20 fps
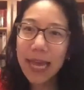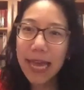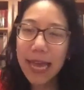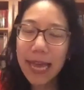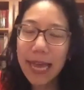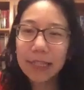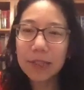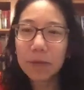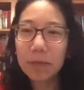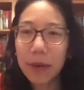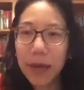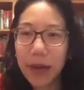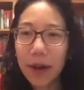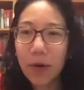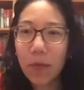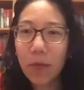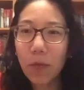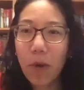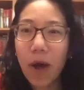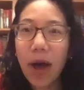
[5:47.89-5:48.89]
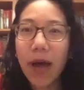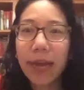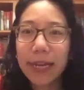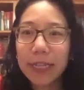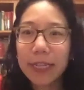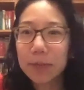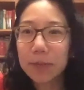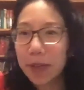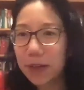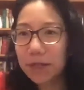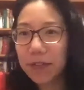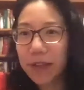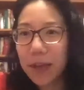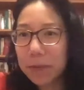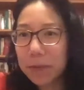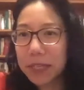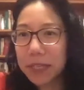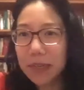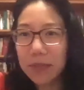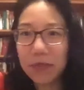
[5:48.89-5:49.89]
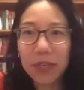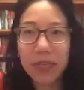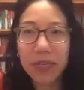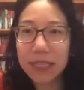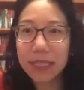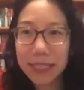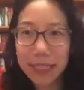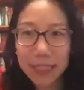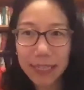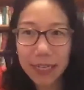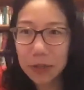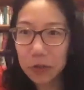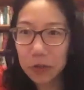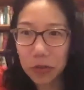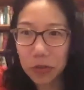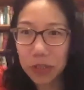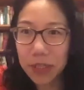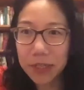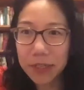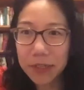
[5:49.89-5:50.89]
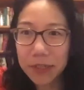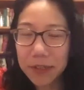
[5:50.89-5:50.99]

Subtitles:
It's about, why is my family even in this country?